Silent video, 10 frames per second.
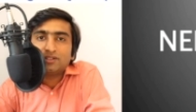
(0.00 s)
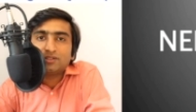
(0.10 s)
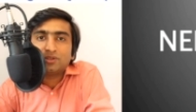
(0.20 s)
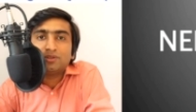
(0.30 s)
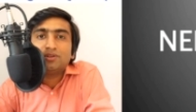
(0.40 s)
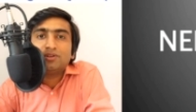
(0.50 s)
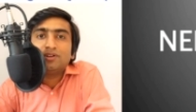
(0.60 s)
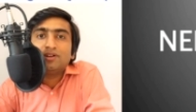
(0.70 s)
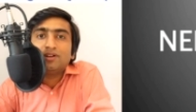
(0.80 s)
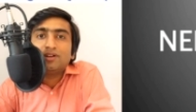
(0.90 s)
So
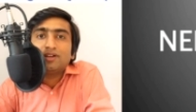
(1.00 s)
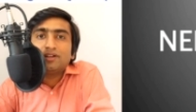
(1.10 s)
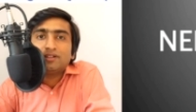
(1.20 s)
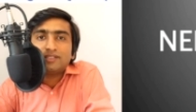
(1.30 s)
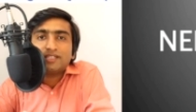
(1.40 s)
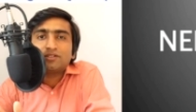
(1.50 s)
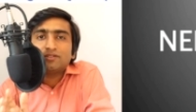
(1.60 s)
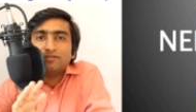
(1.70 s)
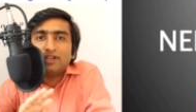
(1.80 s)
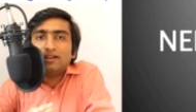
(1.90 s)
just
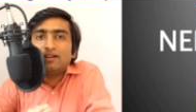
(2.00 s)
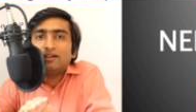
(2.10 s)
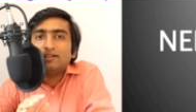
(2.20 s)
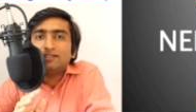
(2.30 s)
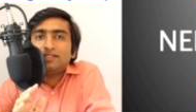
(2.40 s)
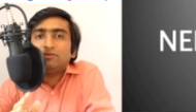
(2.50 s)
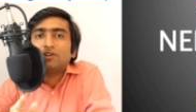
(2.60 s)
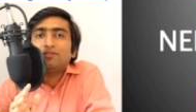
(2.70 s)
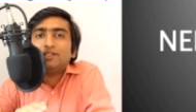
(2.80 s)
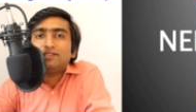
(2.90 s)
we'll see
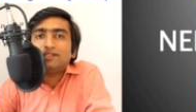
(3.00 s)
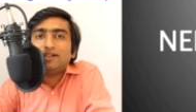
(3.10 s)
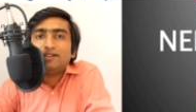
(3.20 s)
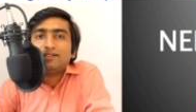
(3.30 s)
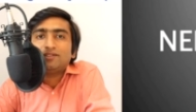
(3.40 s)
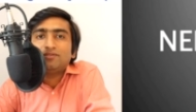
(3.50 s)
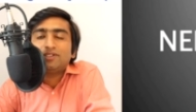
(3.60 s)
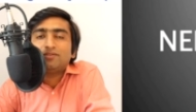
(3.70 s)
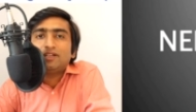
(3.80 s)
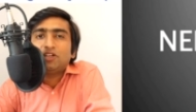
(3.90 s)
one of the incident
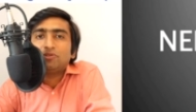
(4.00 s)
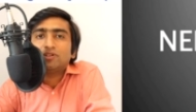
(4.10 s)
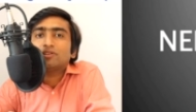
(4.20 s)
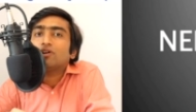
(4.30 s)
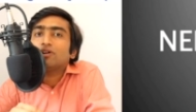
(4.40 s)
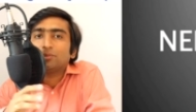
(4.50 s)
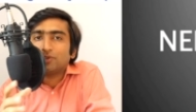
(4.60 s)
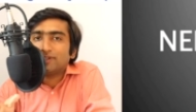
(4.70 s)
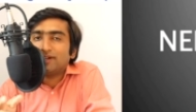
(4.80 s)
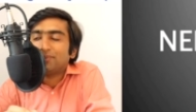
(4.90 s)
which will give you a thought
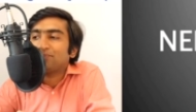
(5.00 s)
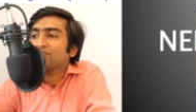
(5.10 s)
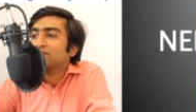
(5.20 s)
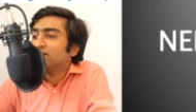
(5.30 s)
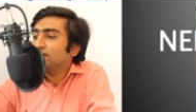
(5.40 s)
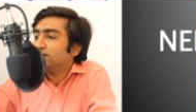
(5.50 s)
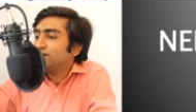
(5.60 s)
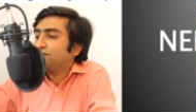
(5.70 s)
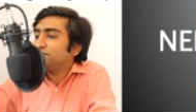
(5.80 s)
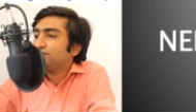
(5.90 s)
about that.
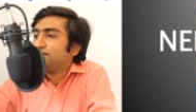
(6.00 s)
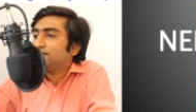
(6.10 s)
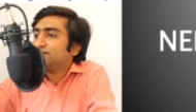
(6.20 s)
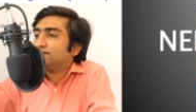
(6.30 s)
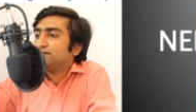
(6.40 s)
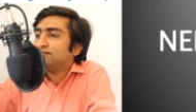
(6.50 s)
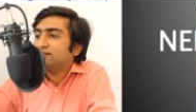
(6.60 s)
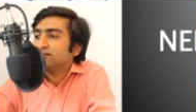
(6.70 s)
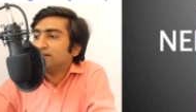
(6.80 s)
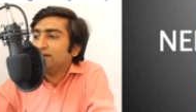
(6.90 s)
If you see this
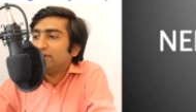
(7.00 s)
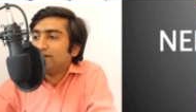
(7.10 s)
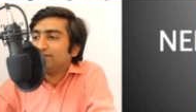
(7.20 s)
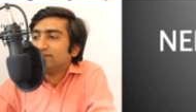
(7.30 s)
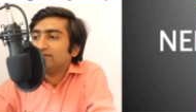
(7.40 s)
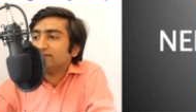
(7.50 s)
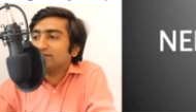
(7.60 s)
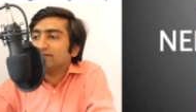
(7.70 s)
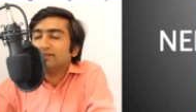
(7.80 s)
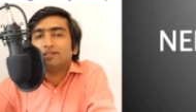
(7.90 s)
image,
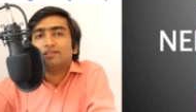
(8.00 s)
so this